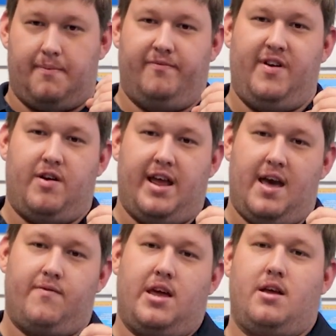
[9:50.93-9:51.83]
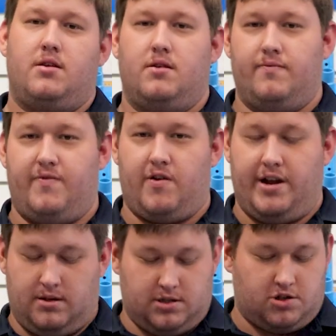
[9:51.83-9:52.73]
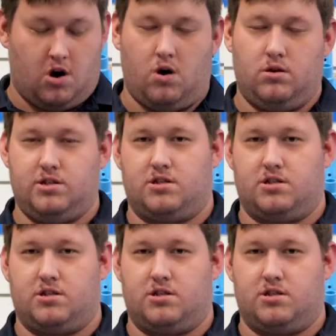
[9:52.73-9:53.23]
very heavy, very strong,